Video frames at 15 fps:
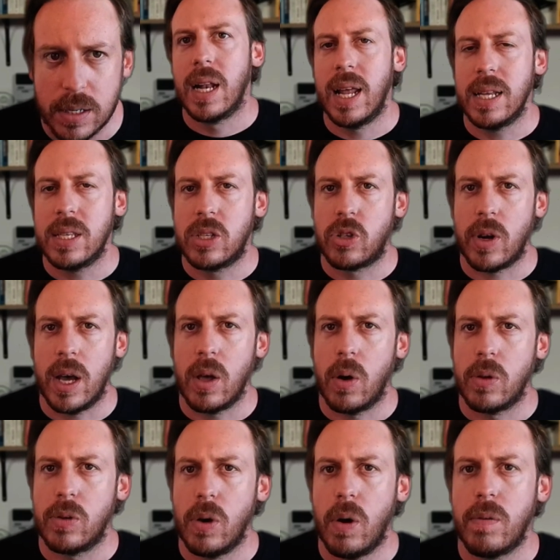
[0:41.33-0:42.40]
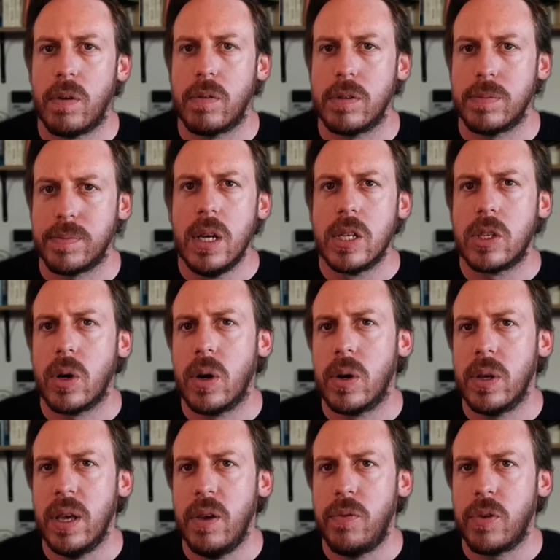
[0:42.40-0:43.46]
Let's try audio overview. So
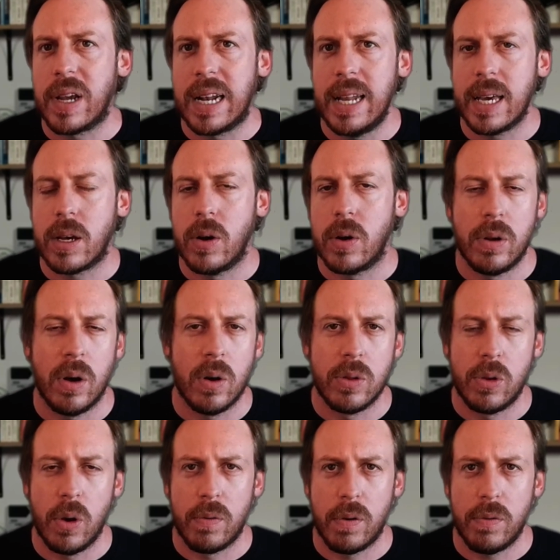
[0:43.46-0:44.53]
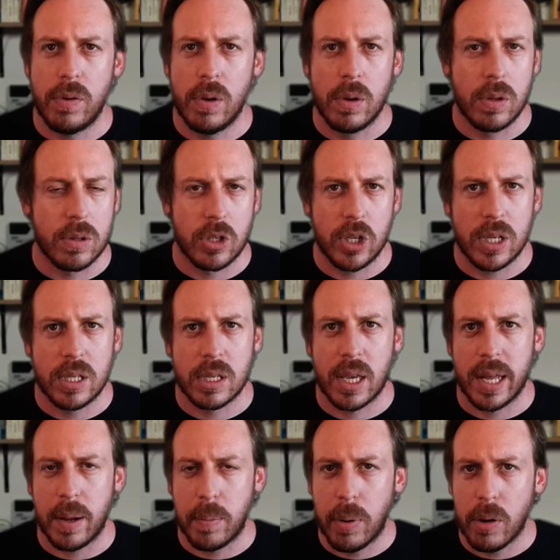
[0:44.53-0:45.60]
if you click on audio overview, you'll just
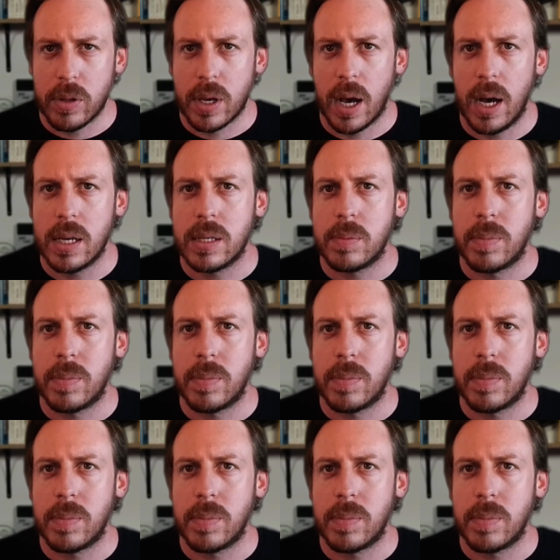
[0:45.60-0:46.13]
get a podcast,